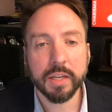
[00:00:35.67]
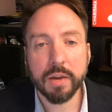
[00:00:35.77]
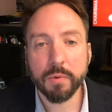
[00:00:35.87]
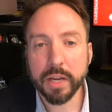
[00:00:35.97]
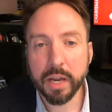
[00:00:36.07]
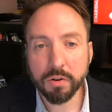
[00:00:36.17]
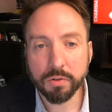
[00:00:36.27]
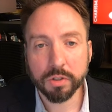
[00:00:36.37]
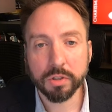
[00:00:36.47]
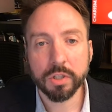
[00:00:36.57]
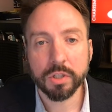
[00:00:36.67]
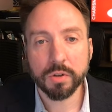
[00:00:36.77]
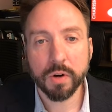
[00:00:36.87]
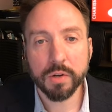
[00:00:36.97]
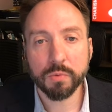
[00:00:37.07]
Gateway elder
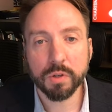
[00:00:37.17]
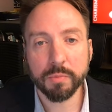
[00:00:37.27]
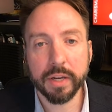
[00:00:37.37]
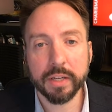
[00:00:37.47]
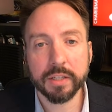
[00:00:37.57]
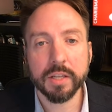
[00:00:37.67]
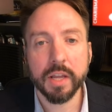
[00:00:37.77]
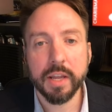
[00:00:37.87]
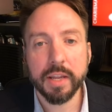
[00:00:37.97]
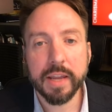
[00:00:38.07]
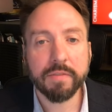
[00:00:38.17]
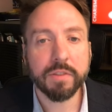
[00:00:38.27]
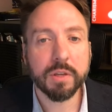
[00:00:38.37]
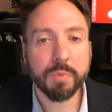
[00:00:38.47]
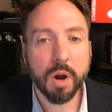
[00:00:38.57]
Trey Wilbanks gave
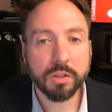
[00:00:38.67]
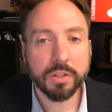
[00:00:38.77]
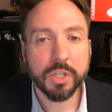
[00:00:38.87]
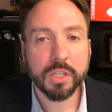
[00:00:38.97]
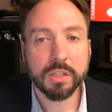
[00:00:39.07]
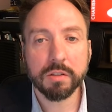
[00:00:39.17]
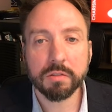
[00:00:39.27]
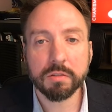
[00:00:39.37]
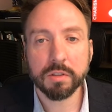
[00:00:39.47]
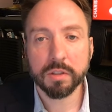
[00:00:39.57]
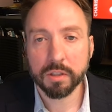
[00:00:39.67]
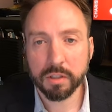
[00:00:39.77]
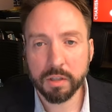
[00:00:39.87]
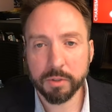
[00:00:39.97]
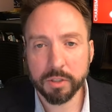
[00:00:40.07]
the apology to
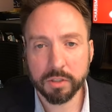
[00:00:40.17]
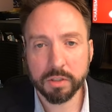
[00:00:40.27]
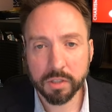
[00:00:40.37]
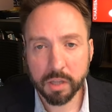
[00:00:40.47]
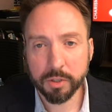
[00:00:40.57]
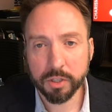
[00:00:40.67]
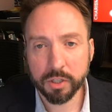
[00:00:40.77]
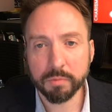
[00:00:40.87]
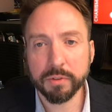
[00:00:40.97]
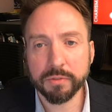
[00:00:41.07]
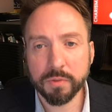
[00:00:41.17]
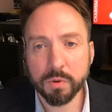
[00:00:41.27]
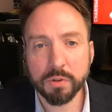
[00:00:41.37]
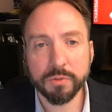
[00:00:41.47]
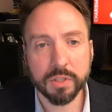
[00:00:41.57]
Clemishire
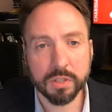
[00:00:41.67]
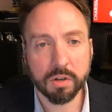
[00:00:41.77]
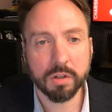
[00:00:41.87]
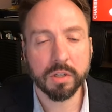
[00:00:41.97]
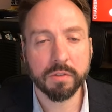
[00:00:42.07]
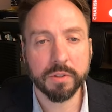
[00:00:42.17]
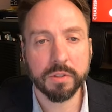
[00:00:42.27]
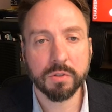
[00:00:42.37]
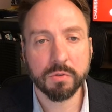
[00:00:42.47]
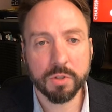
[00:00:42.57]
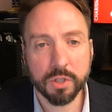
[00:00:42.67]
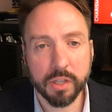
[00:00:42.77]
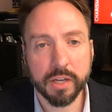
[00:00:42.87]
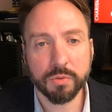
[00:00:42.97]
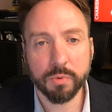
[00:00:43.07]
before the start of the
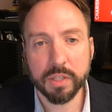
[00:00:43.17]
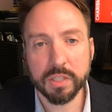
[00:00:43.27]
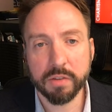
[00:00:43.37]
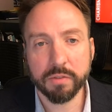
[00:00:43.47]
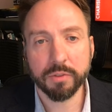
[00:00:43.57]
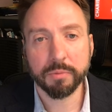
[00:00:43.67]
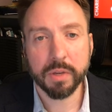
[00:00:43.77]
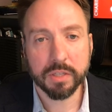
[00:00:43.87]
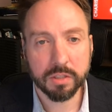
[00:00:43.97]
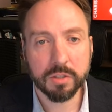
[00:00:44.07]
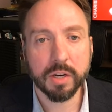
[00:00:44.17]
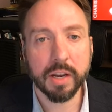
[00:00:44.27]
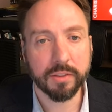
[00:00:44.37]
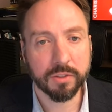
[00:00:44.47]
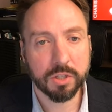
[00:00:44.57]
July 27th message
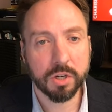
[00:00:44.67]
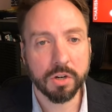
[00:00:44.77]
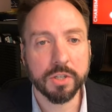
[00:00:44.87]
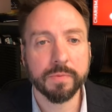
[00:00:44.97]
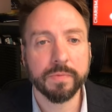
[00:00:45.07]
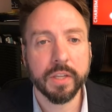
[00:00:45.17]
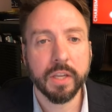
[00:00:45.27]
at the church.